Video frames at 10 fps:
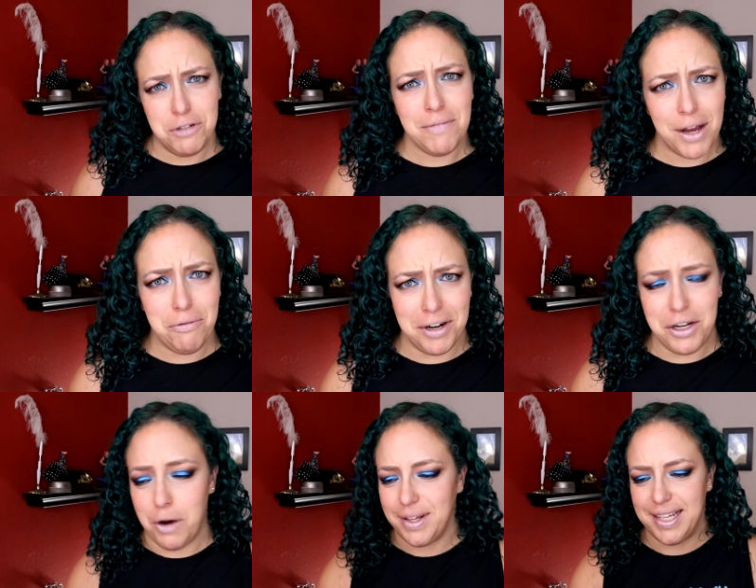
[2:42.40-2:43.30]
you might want to
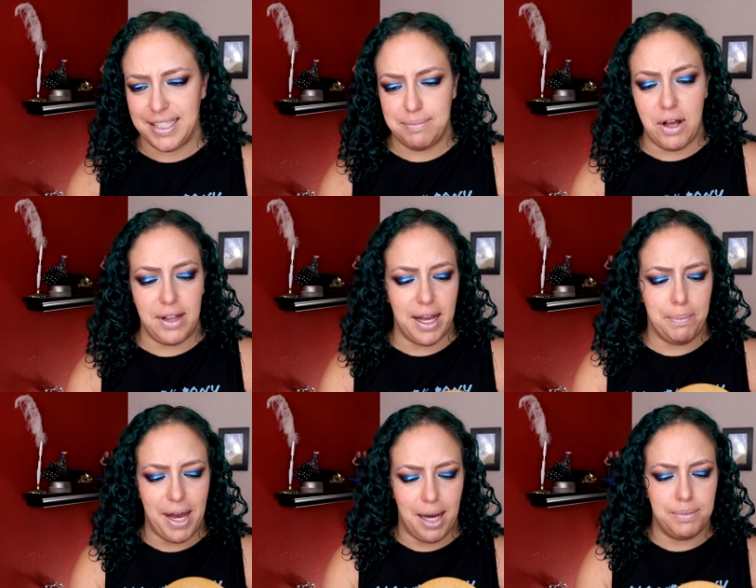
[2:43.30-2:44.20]
know what they smell
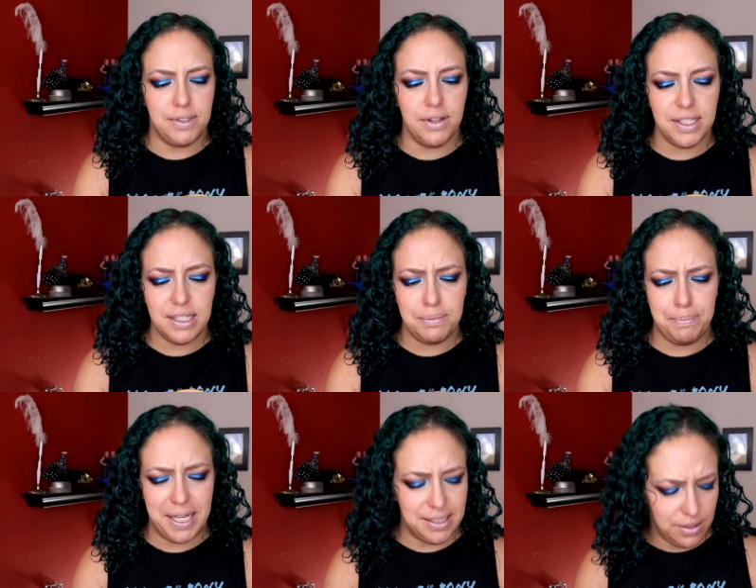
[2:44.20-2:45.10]
like perhaps. So this is
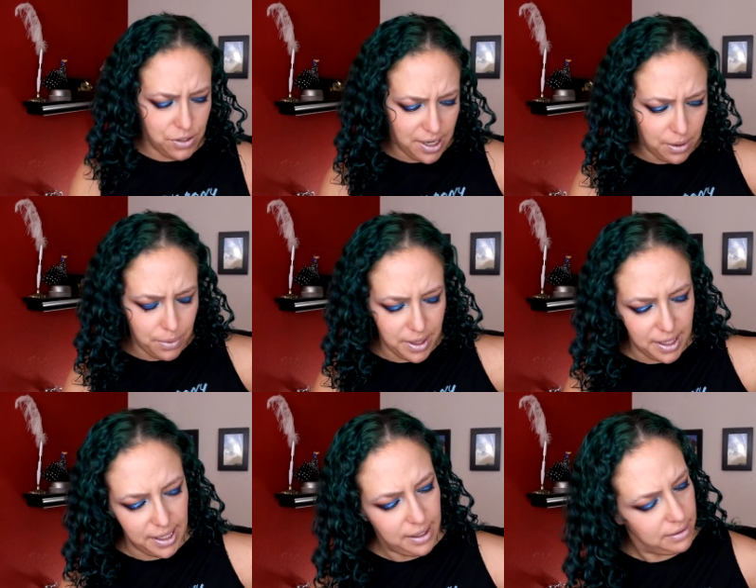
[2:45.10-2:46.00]
Peace and
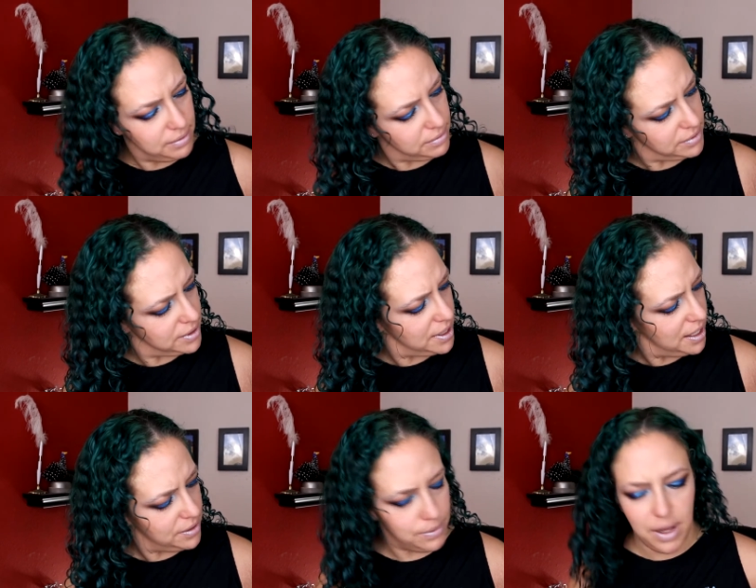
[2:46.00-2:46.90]
Tranquility. Wasn't
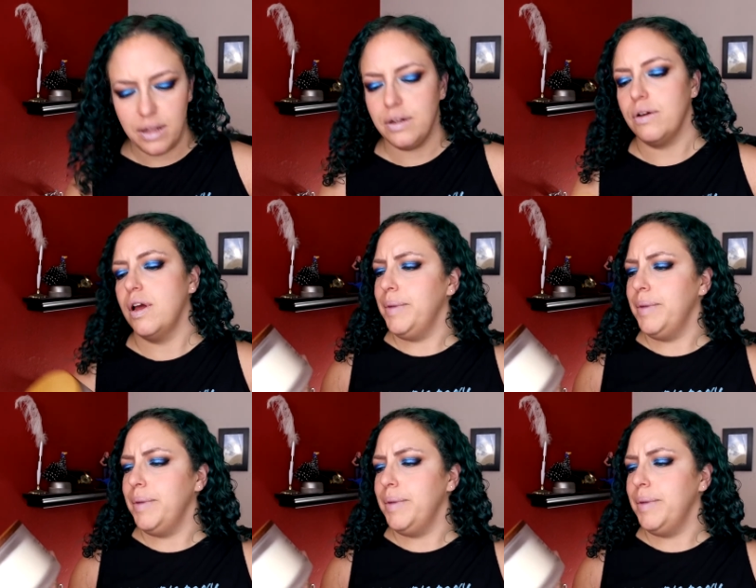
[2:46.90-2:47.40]
that as well? No.